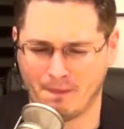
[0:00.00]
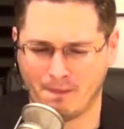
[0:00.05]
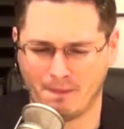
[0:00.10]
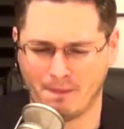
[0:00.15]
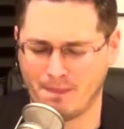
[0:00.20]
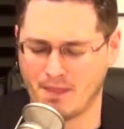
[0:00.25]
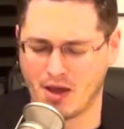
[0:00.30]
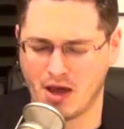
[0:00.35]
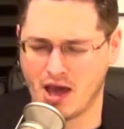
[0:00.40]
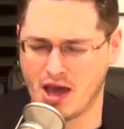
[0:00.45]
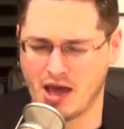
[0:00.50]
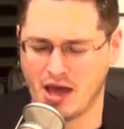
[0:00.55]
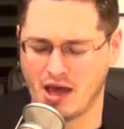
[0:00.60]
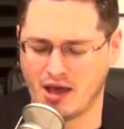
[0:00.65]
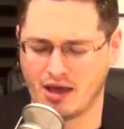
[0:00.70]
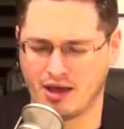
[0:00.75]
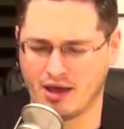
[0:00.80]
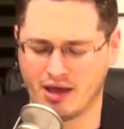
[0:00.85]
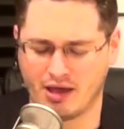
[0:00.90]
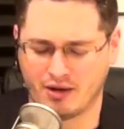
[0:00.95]
no,
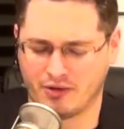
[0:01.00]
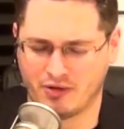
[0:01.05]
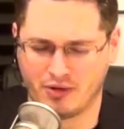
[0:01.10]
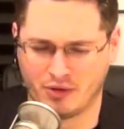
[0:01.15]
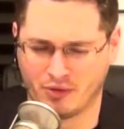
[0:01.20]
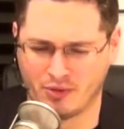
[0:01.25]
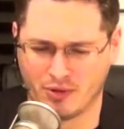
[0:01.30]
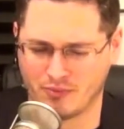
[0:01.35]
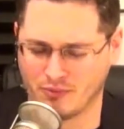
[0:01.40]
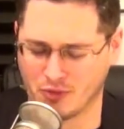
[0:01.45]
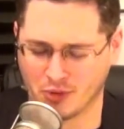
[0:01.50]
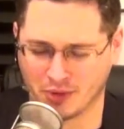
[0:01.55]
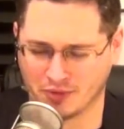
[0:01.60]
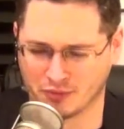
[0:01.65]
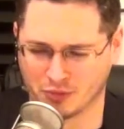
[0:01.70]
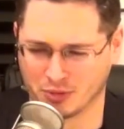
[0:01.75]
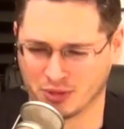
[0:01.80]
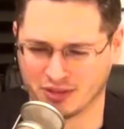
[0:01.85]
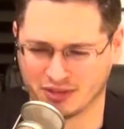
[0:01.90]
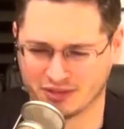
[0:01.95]
I, I don't know who I'm voting
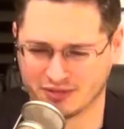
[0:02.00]
for."